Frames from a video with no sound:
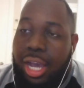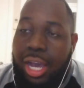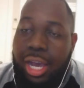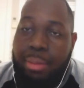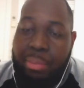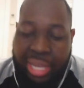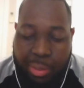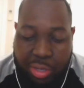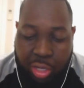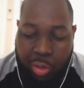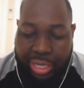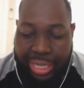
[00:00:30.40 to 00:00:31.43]
But here we
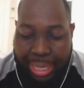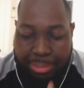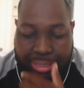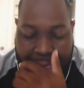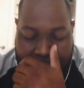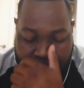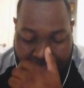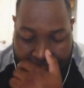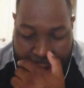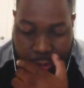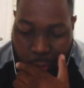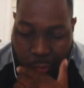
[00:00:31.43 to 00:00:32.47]
go, the game status right
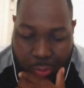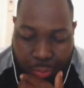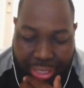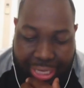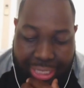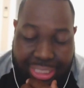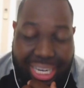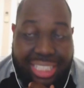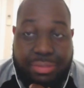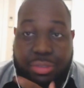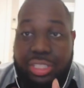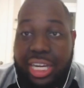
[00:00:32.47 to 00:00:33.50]
into it, okay? The
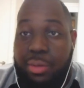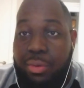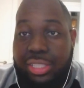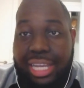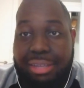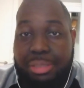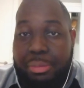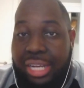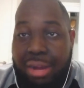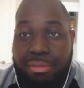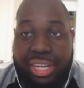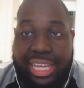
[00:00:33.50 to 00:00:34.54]
Jacksonville Jaguars have something
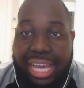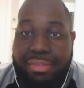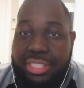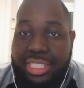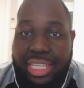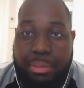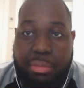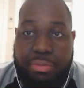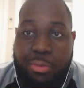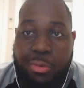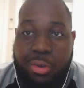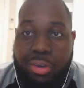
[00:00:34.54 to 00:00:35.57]
I really haven't seen
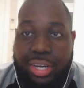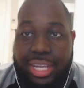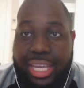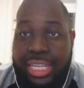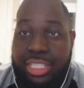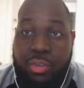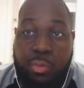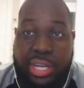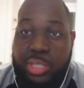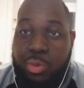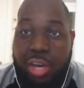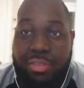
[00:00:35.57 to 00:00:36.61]
before until
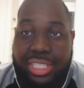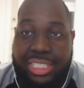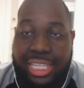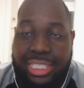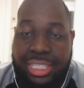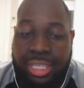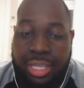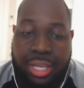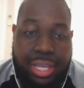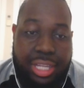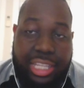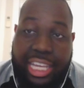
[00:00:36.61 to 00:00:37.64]
week 12 of the season.
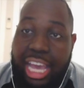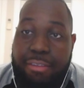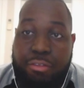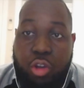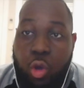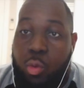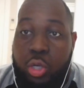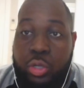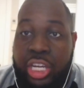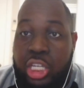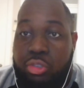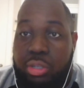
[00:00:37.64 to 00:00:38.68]
They have no one on
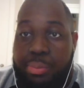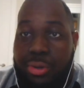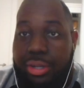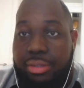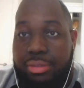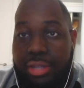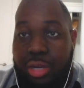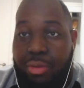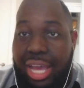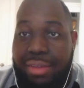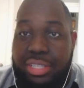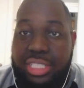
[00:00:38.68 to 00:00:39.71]
the injury report. They
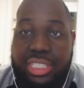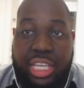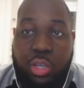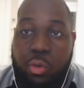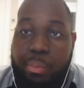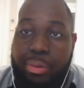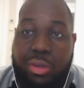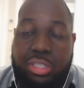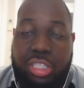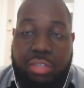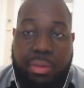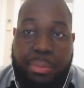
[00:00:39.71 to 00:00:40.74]
don't have a single
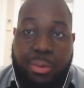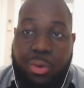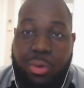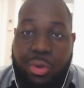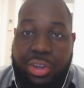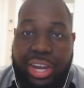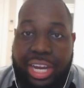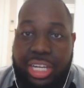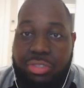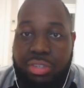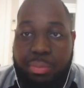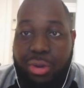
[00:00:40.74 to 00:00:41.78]
person to report on their
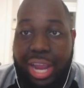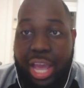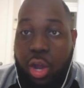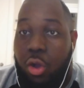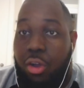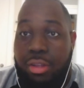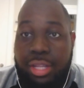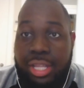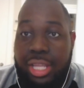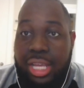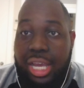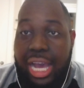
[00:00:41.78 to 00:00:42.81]
injury report at all.
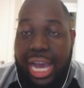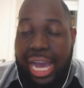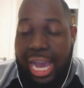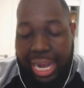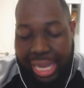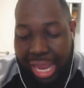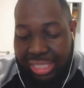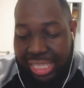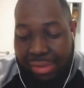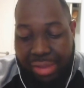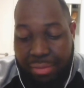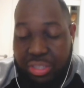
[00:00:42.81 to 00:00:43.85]
I can't
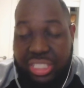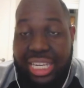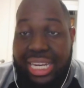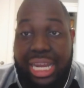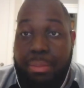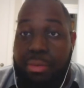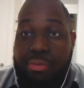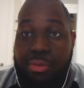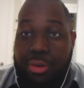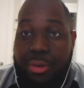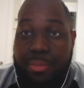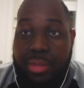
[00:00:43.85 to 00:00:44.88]
say I've ever seen that
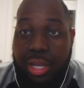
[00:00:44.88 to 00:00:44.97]
before.